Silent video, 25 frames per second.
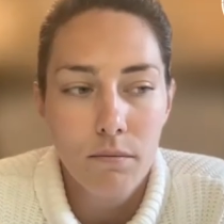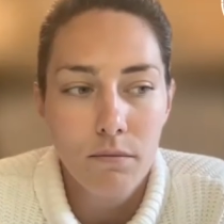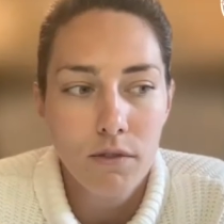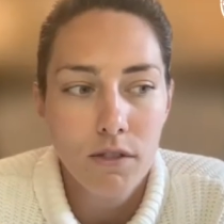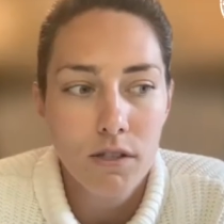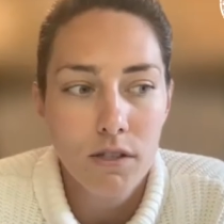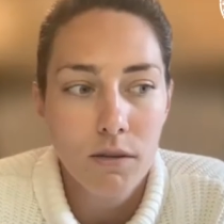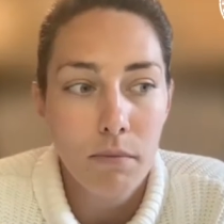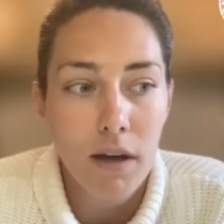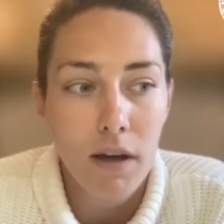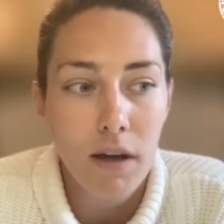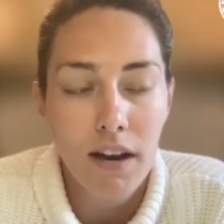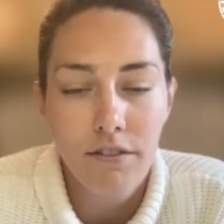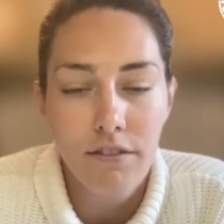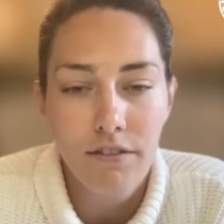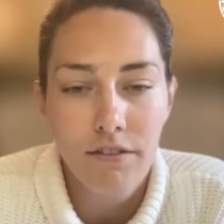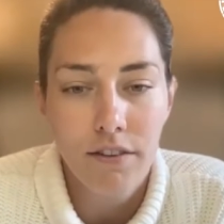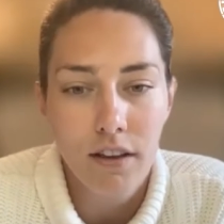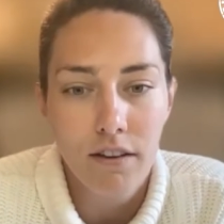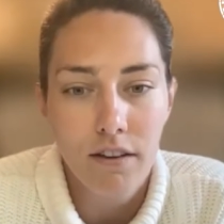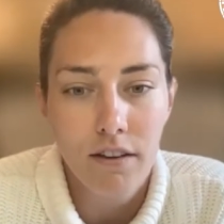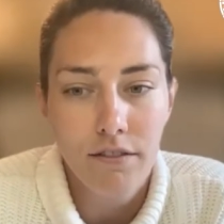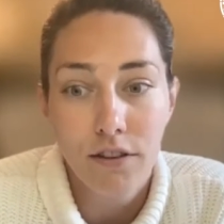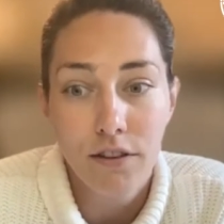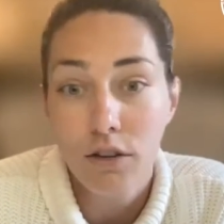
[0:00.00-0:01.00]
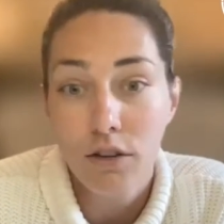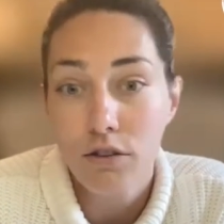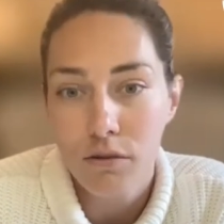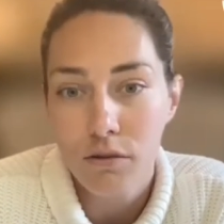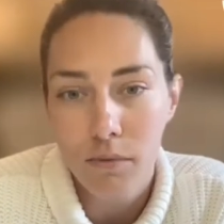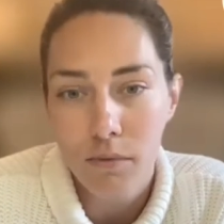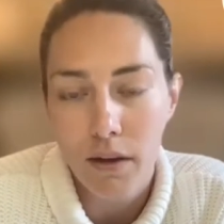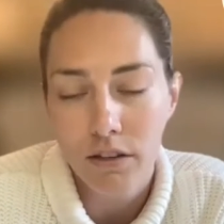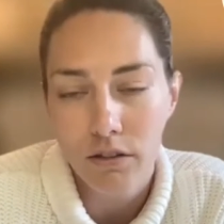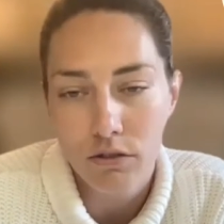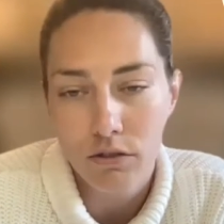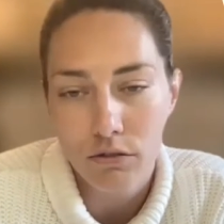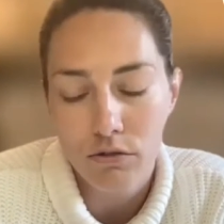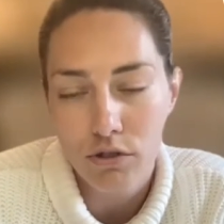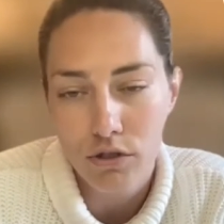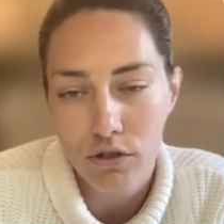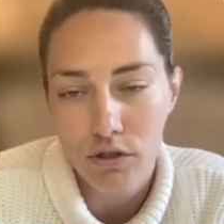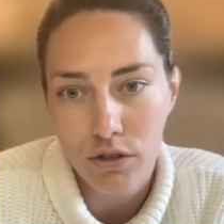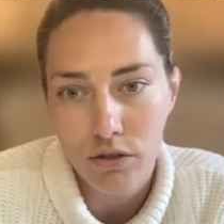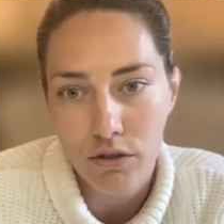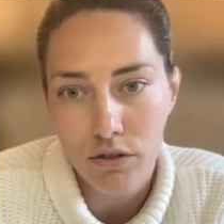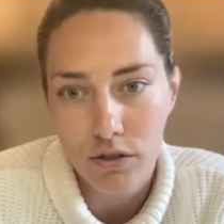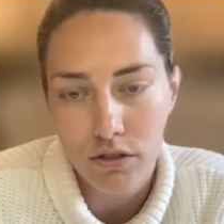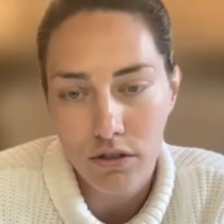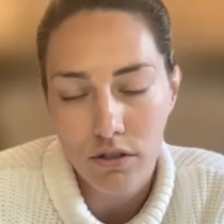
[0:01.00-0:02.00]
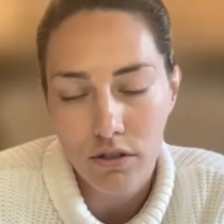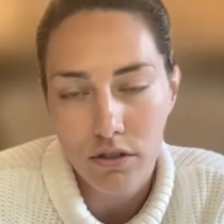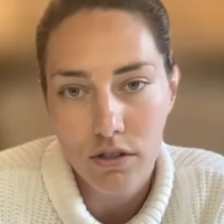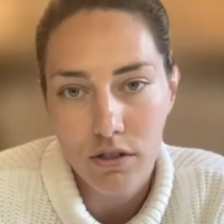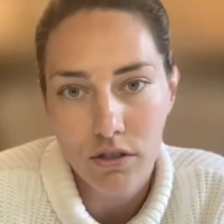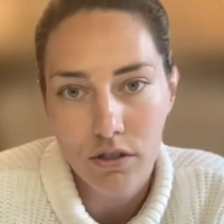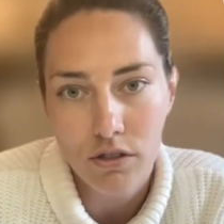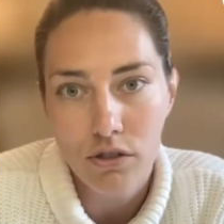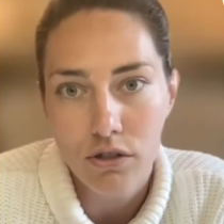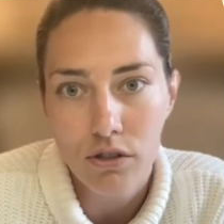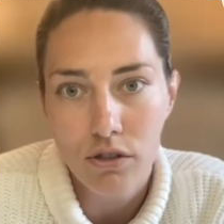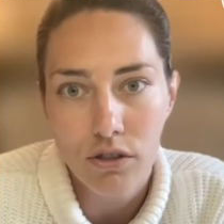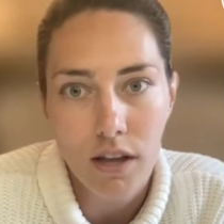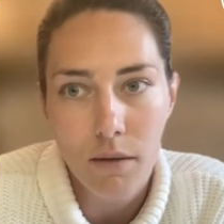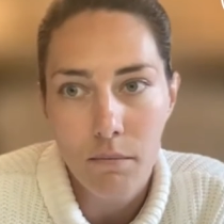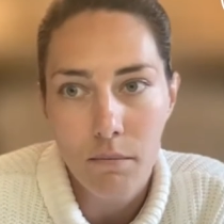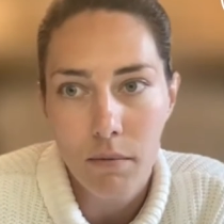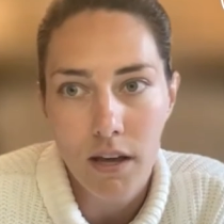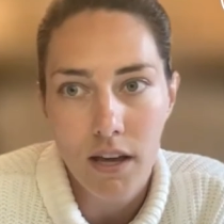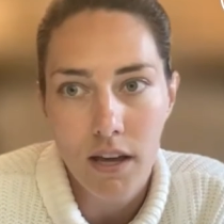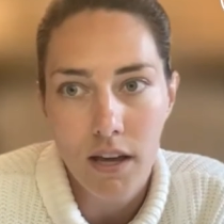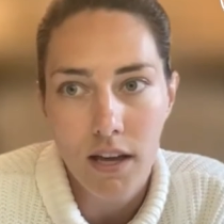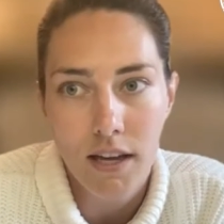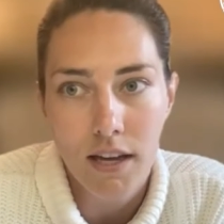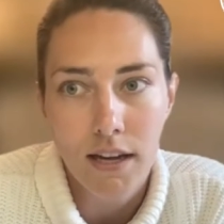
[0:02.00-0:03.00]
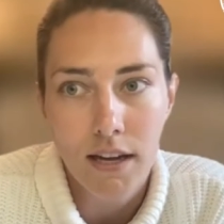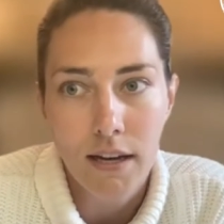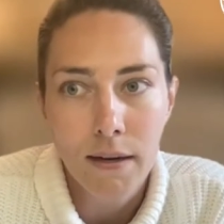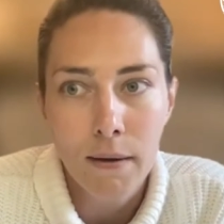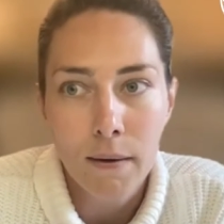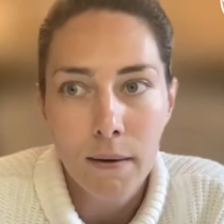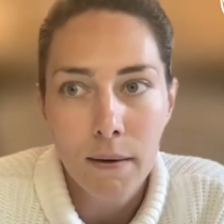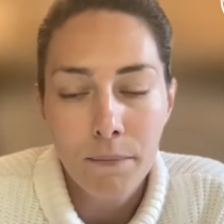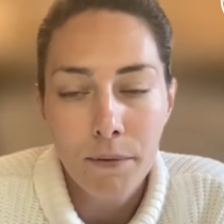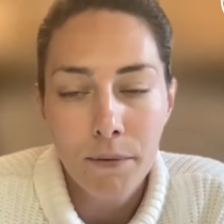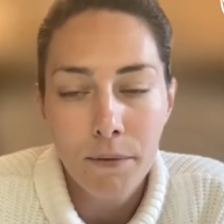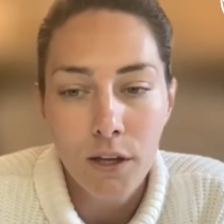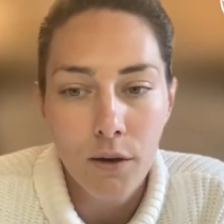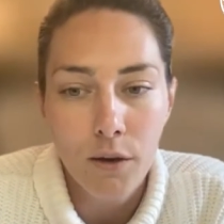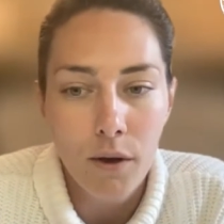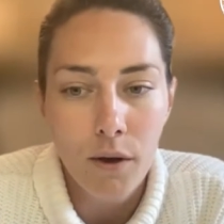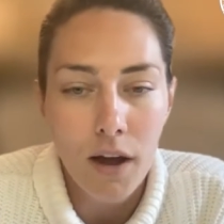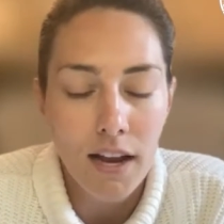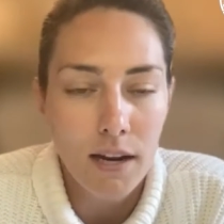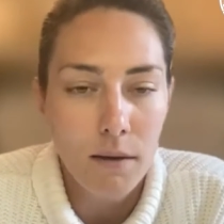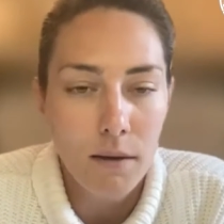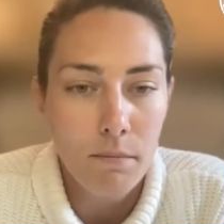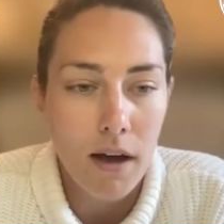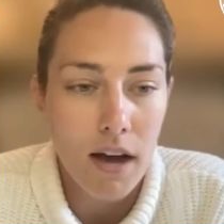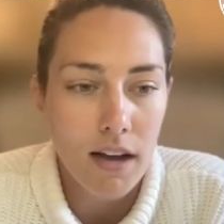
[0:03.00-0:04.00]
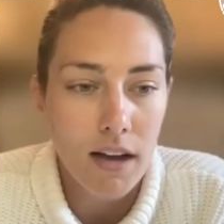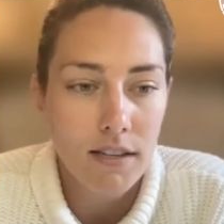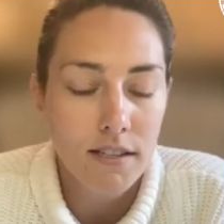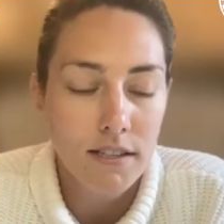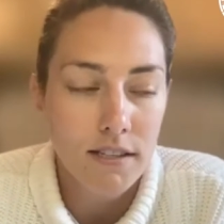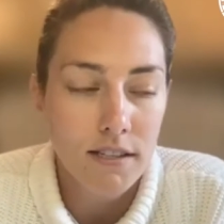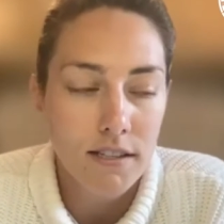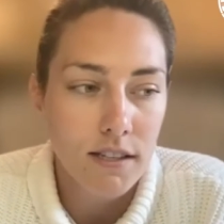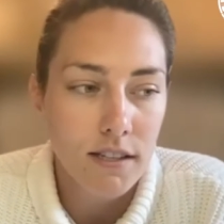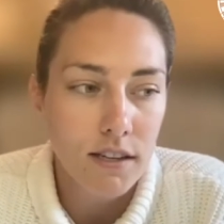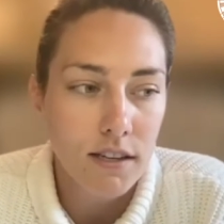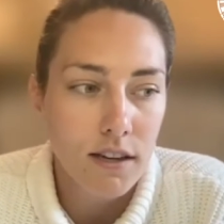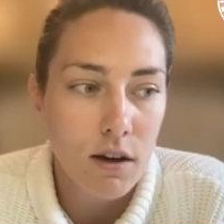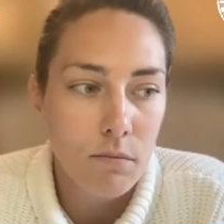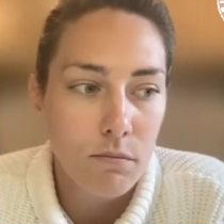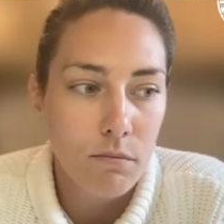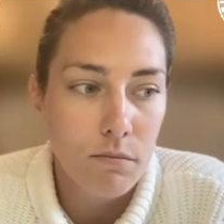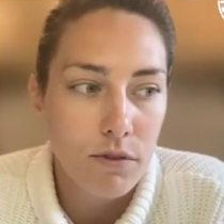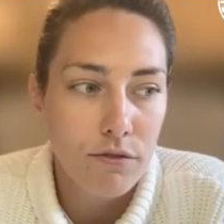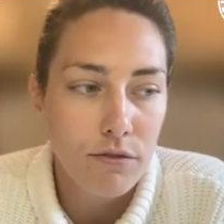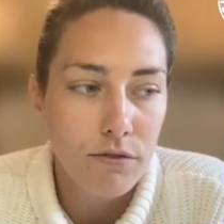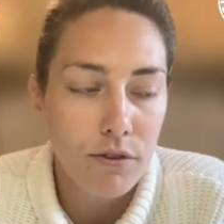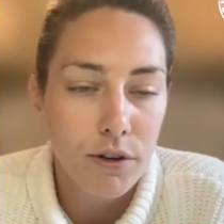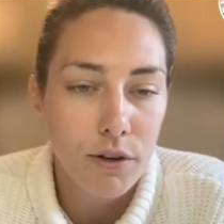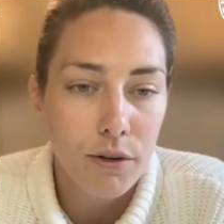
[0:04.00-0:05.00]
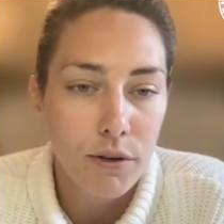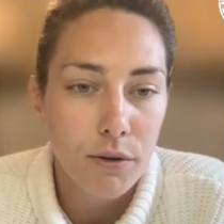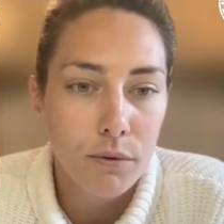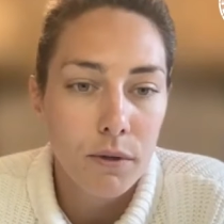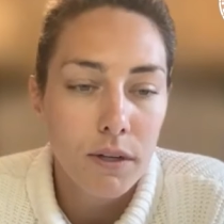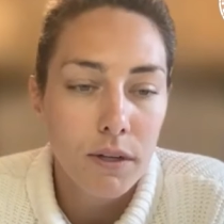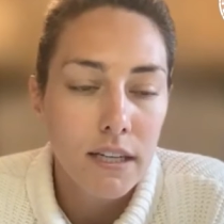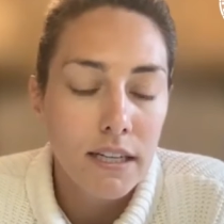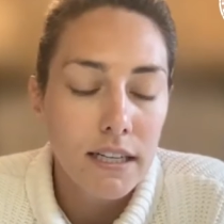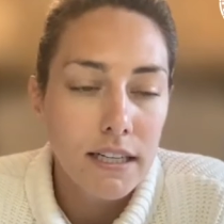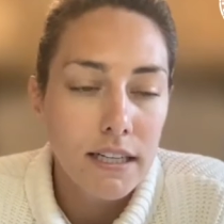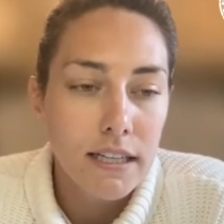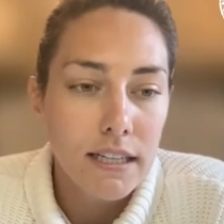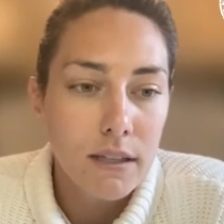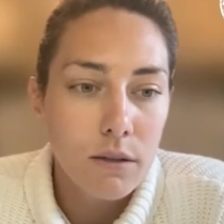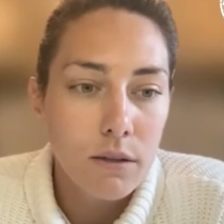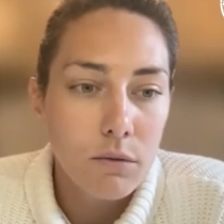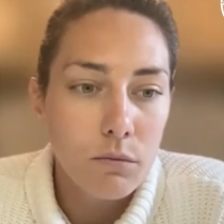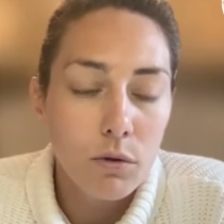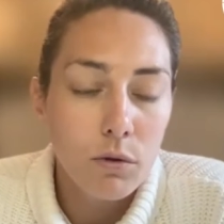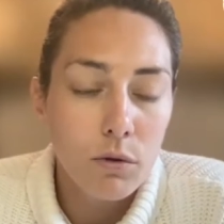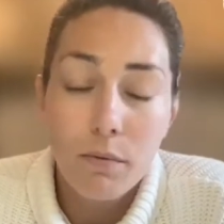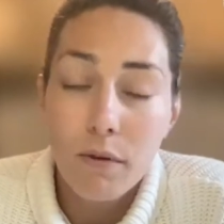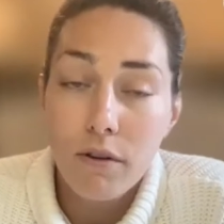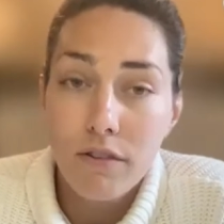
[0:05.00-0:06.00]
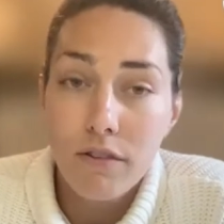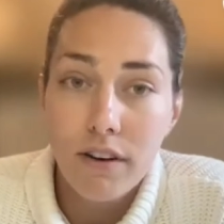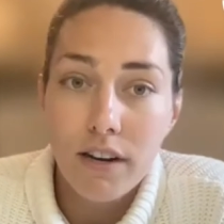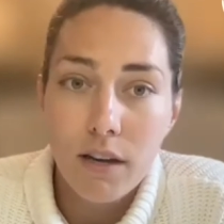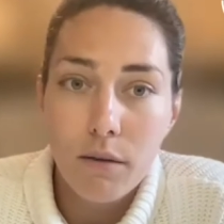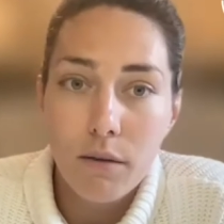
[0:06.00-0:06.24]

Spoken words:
to benefit future medical students, should there be any patterns that come through, would be really